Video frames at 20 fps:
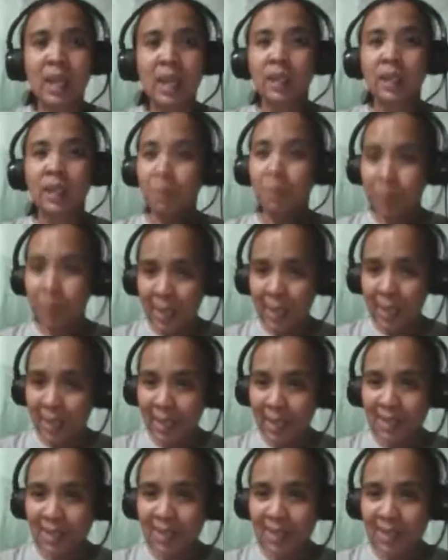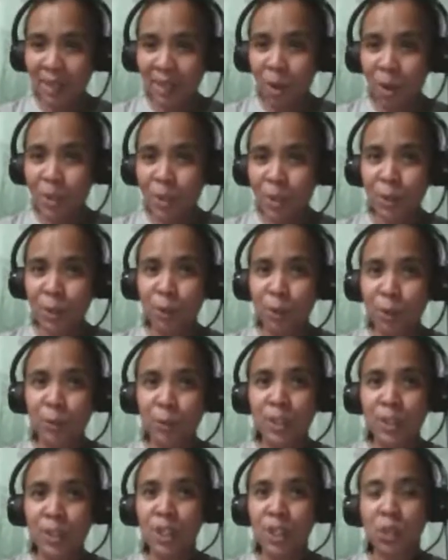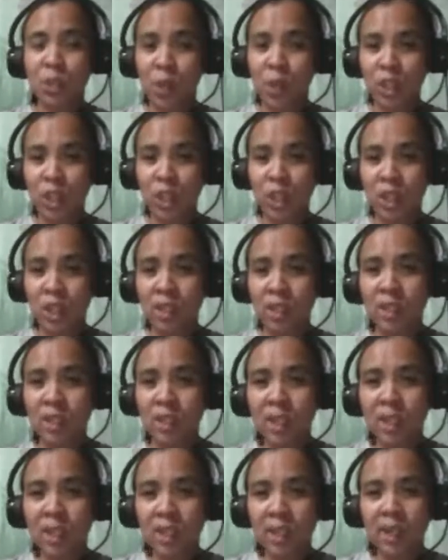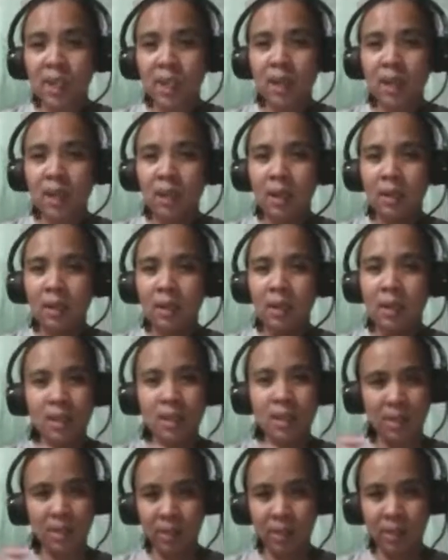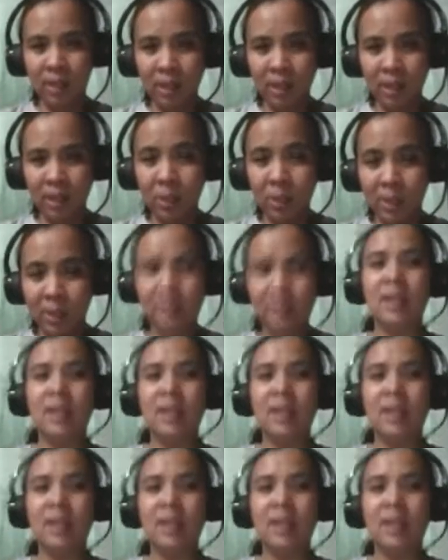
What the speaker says: The place and also the situation is included